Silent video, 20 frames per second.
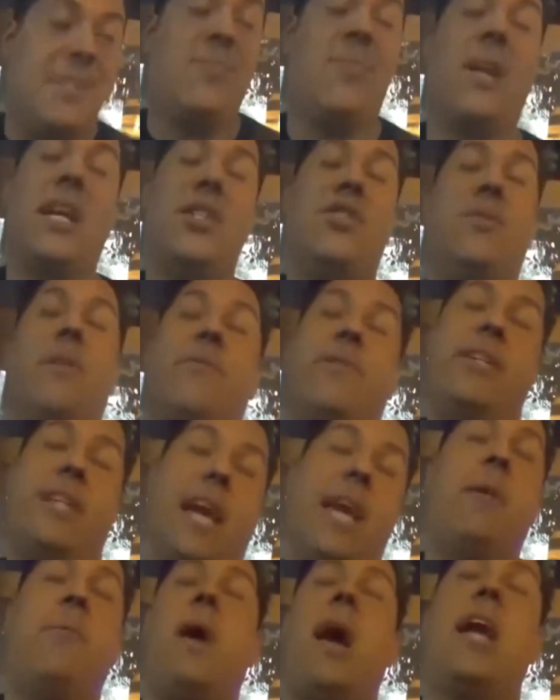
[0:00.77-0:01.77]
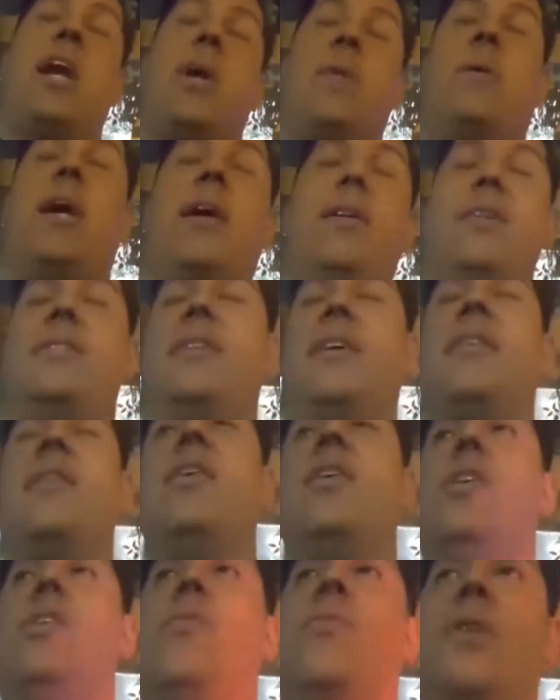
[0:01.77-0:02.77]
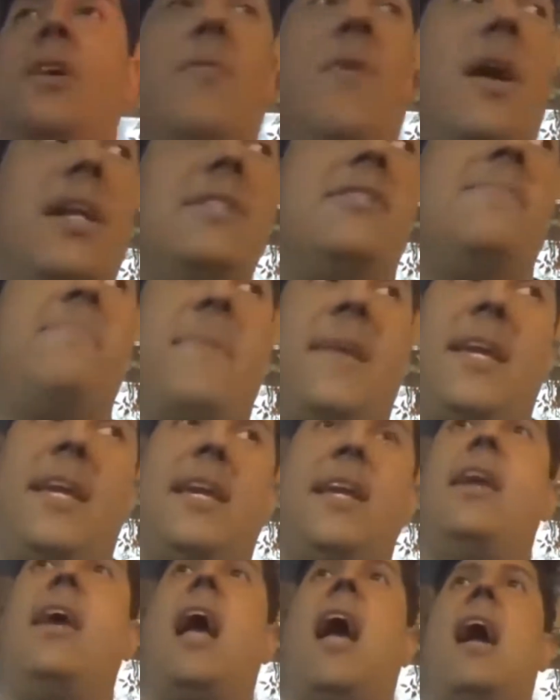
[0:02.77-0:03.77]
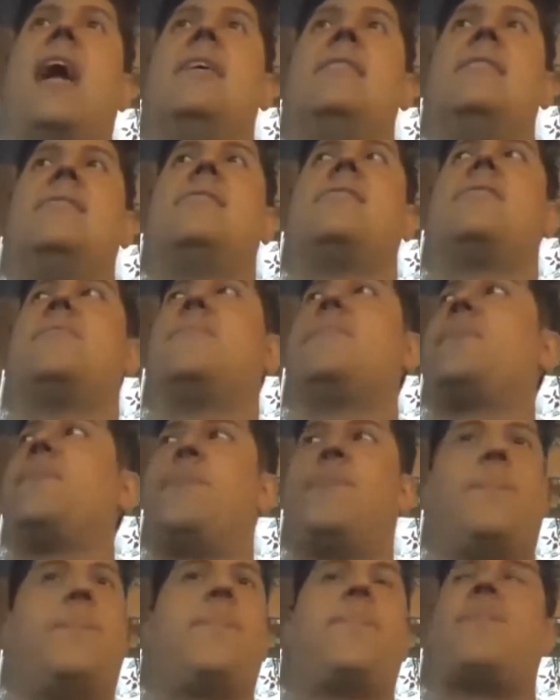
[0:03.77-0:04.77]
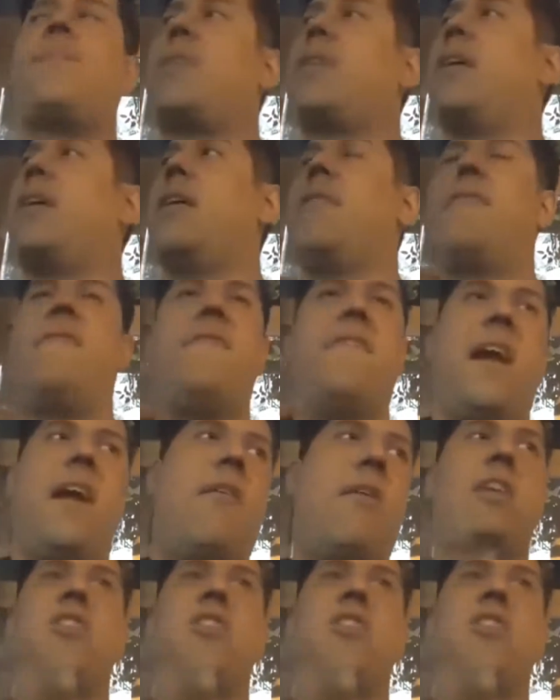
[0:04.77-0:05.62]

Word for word: is what I do every day and why I go out, is like, we want it to be as fair and